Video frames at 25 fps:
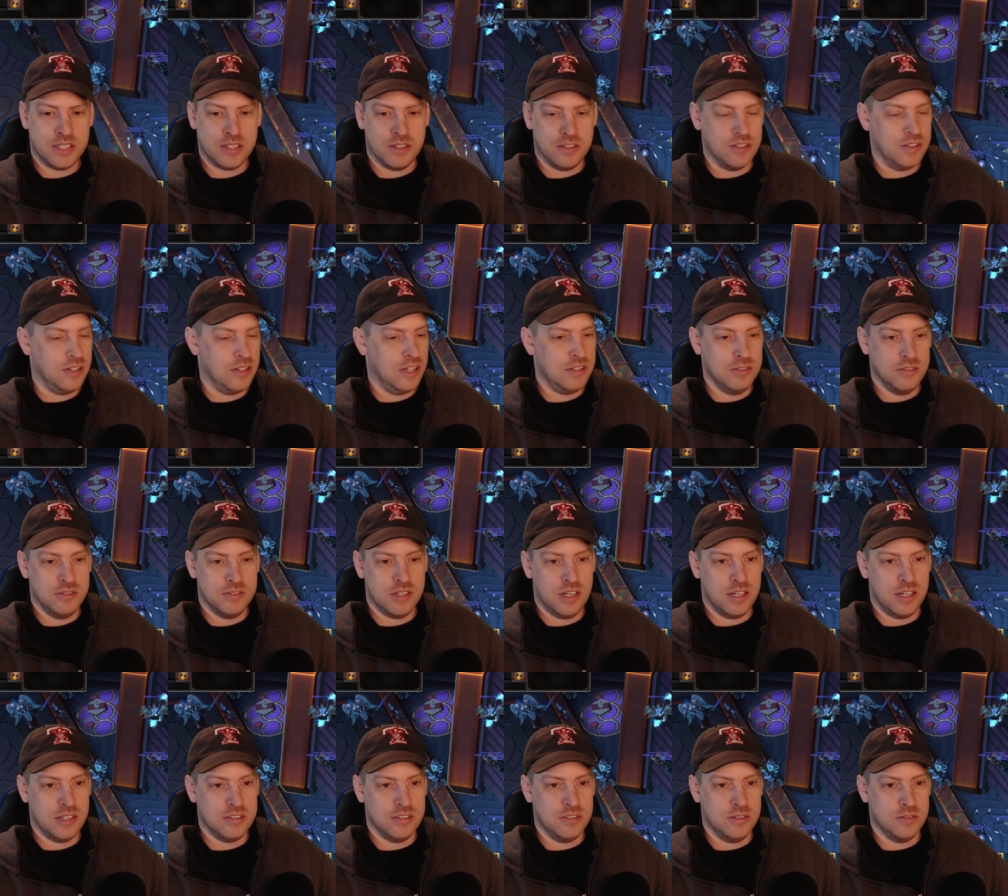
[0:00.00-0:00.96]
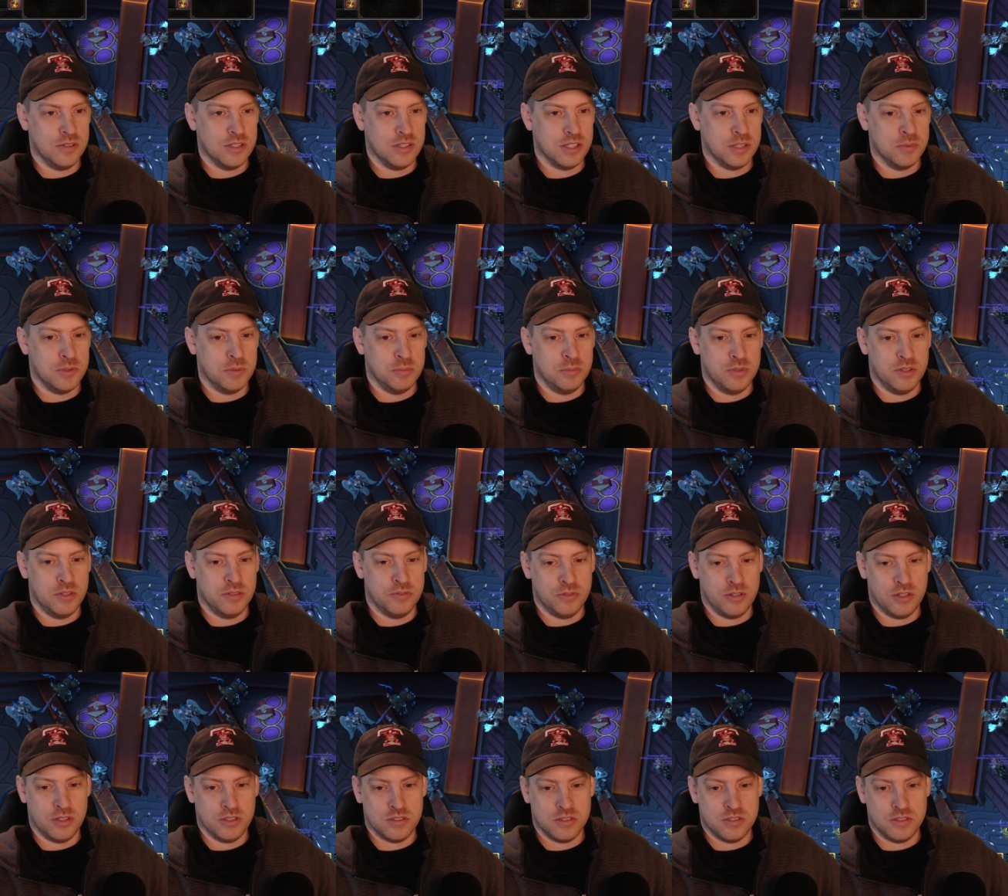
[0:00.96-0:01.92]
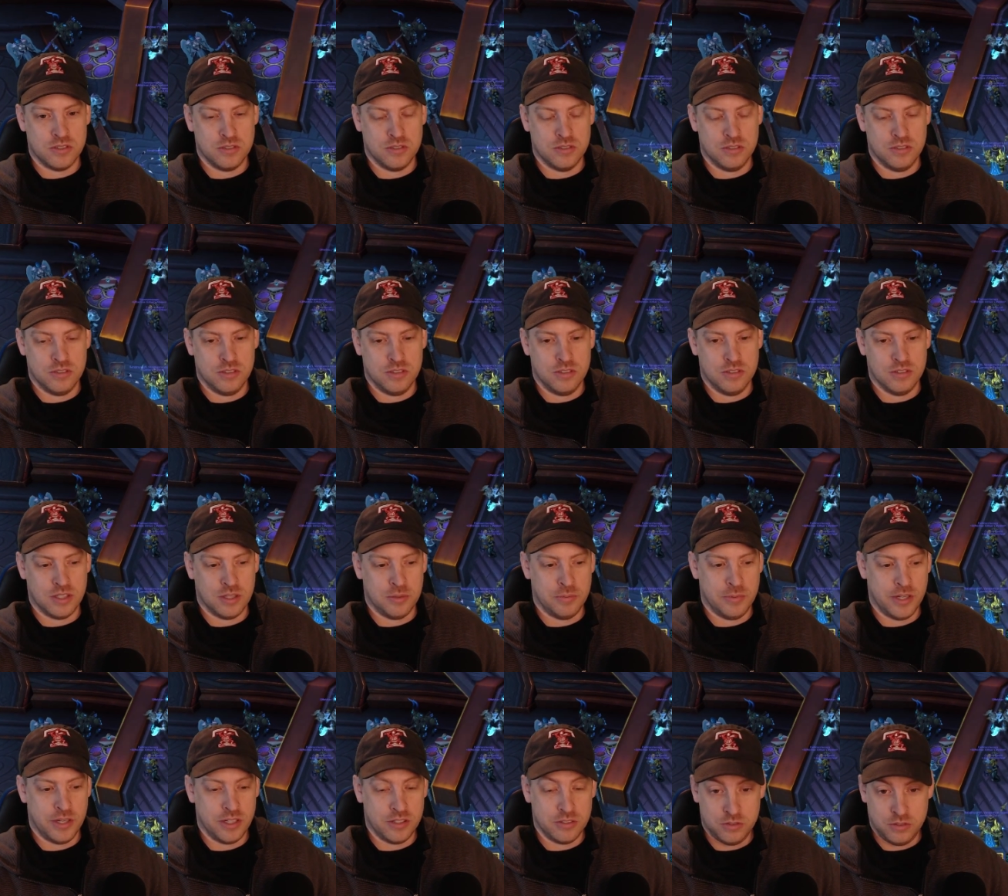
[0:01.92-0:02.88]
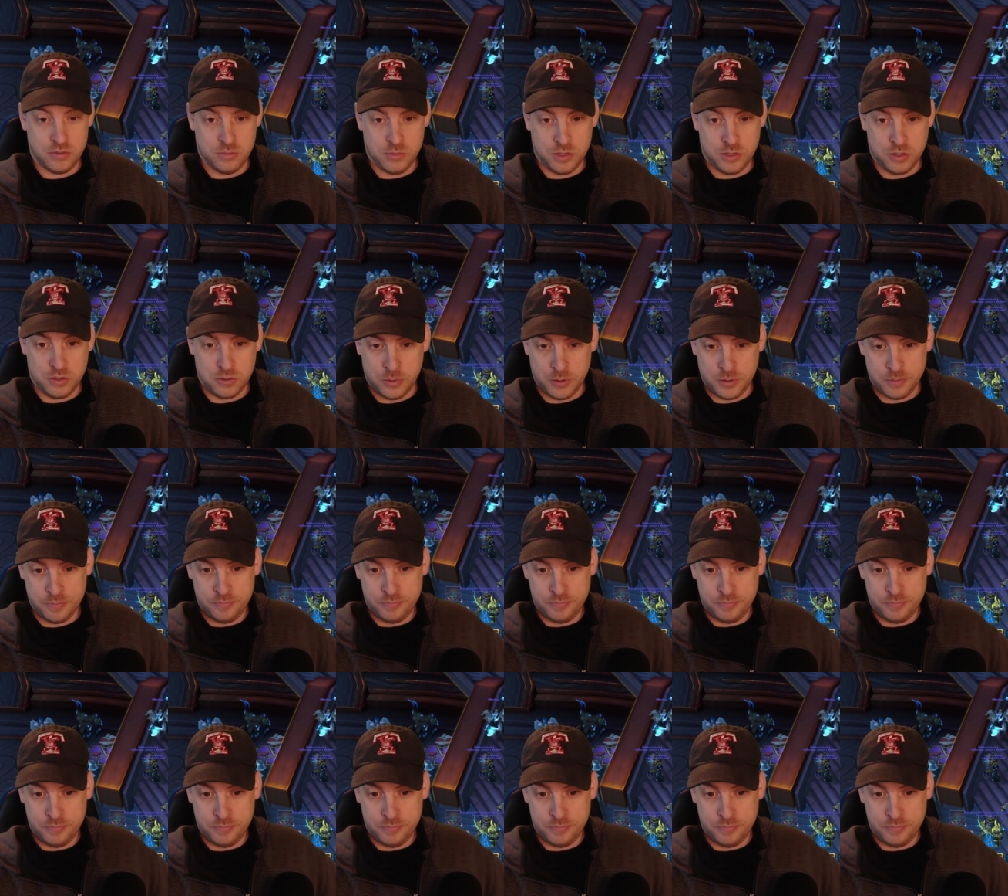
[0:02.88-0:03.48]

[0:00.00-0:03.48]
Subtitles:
although I honestly don't think I'm going to play Frost, so I don't think it matters too much, but